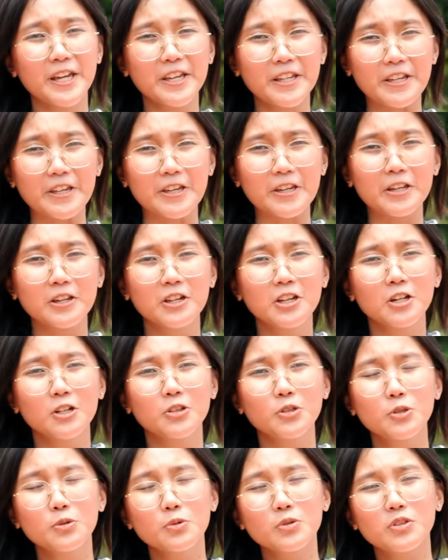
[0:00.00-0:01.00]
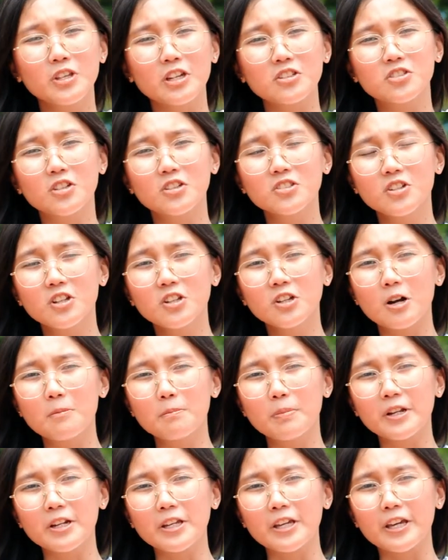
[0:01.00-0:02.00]
Mikey, knew that Sun Sun
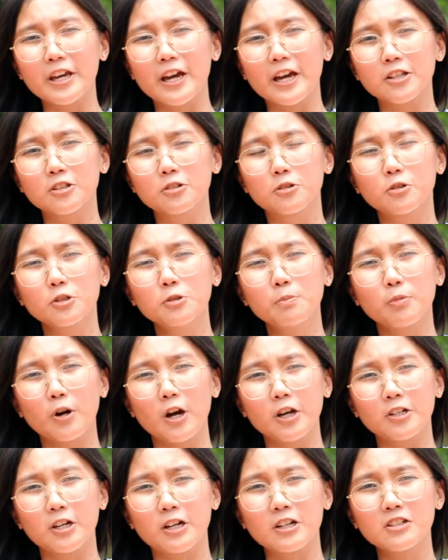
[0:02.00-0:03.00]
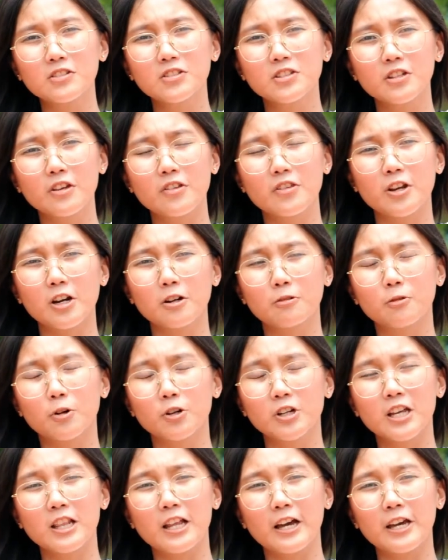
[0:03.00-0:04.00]
Company had good products,
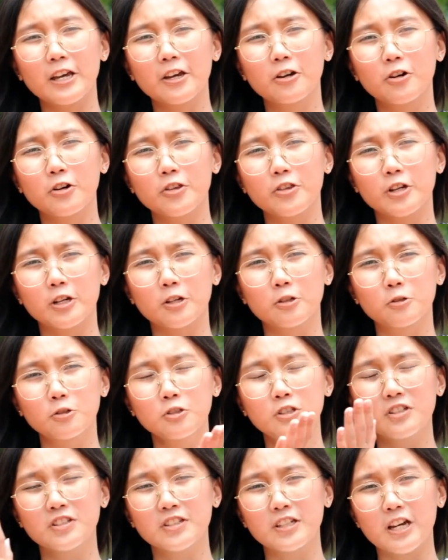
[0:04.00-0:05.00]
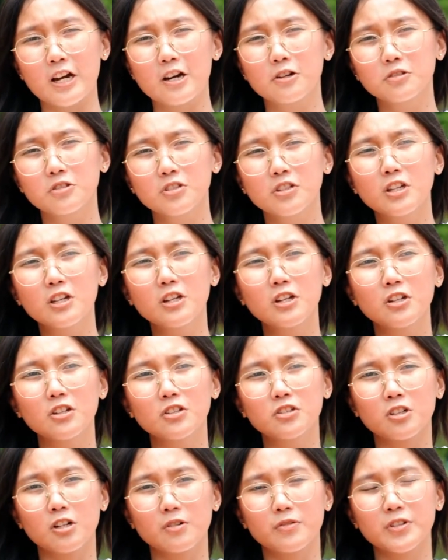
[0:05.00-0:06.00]
therefore relying on their good discounts,
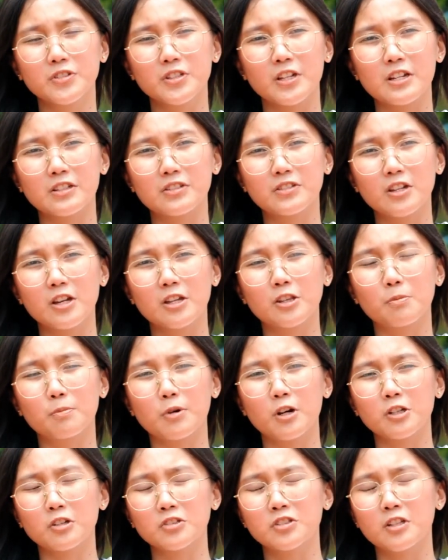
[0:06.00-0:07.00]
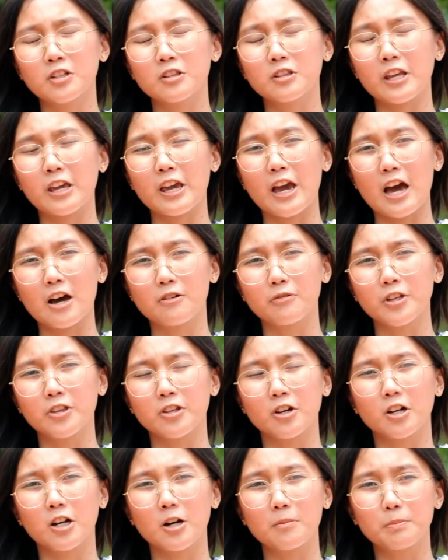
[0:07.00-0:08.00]
services, and the products that they have in
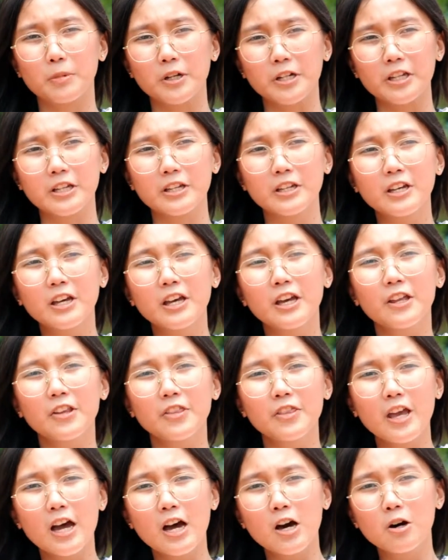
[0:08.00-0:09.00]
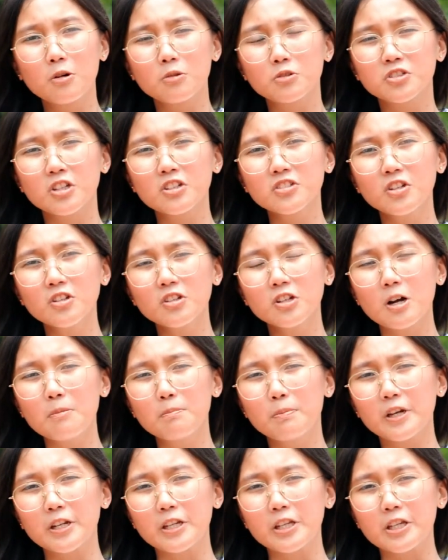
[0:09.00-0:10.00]
their company. Now, Sun Sun
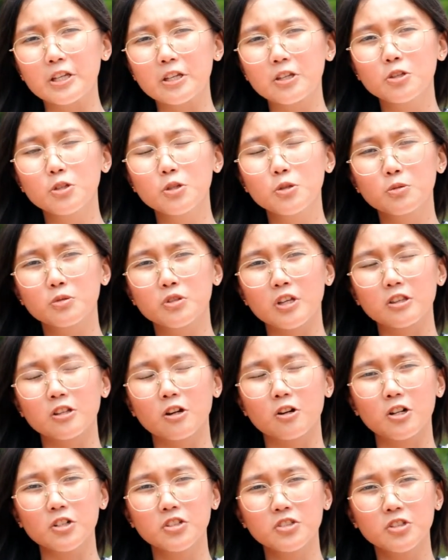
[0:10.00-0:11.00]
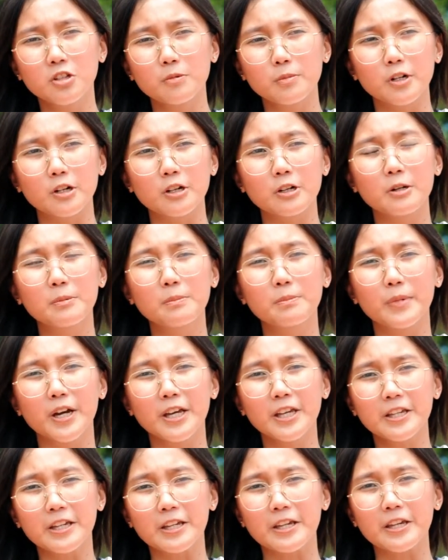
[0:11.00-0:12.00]
Company knew that the customer,
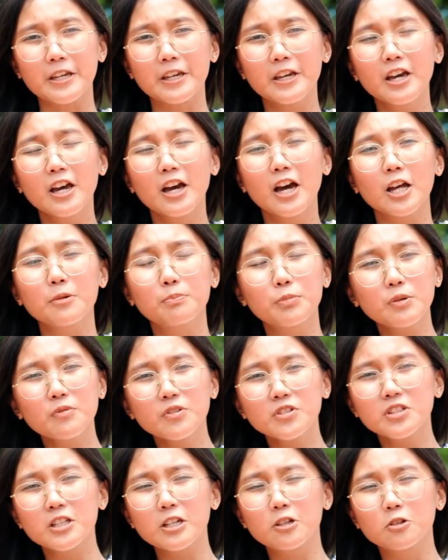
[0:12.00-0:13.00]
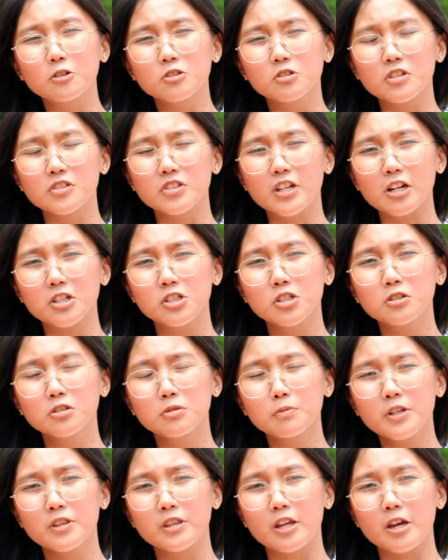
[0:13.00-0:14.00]
Mikey, had previously good
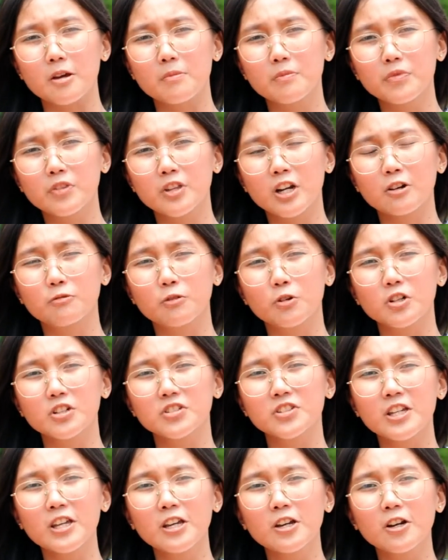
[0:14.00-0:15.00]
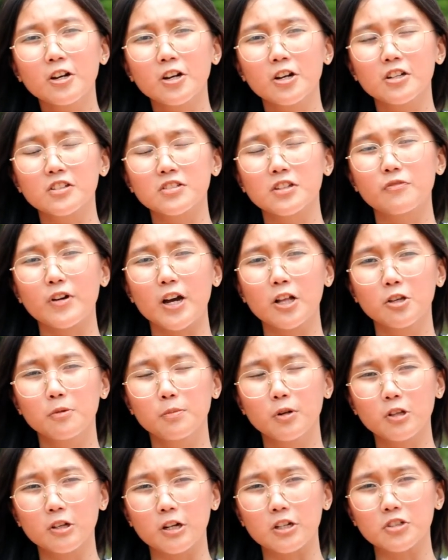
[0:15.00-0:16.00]
transactions with them, therefore seeing her as a
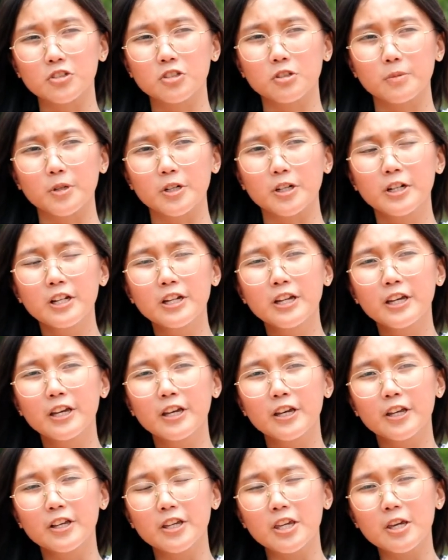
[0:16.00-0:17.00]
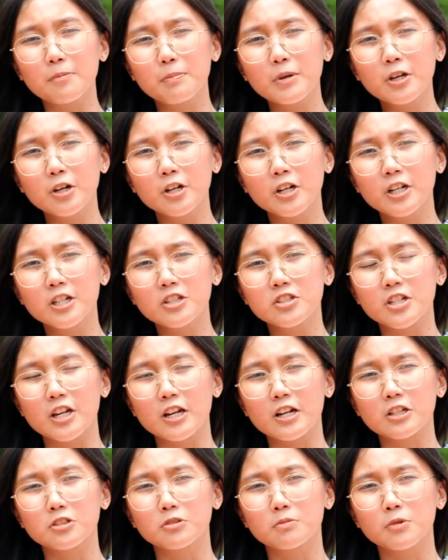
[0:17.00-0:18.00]
valuable customer, keeping her in
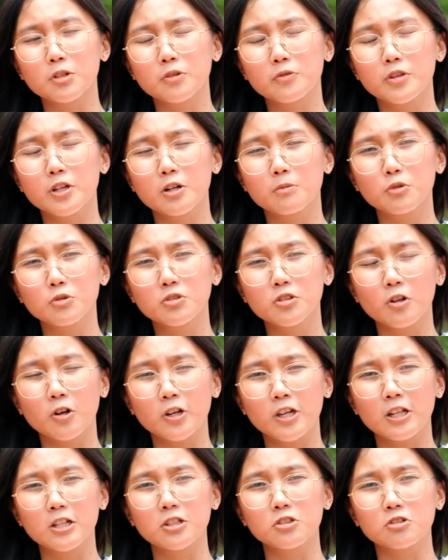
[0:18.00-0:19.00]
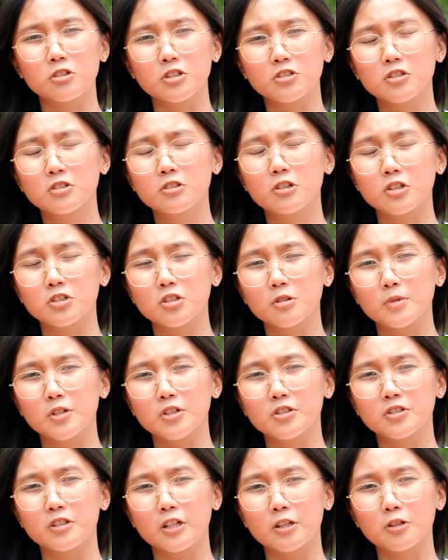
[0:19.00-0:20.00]
check as one of their most loyal and trusted
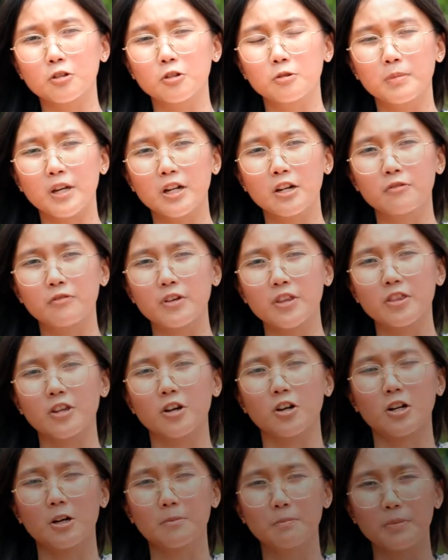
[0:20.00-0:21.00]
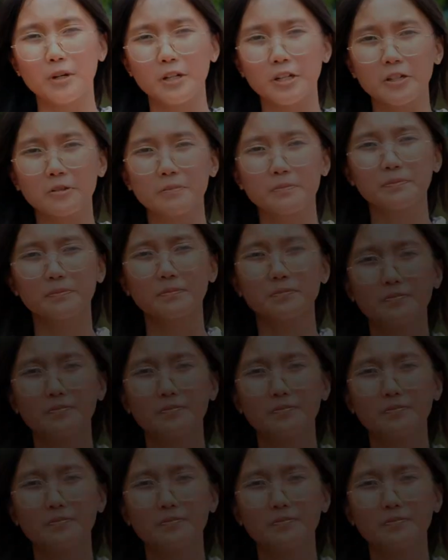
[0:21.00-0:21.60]
customers that could benefit their company.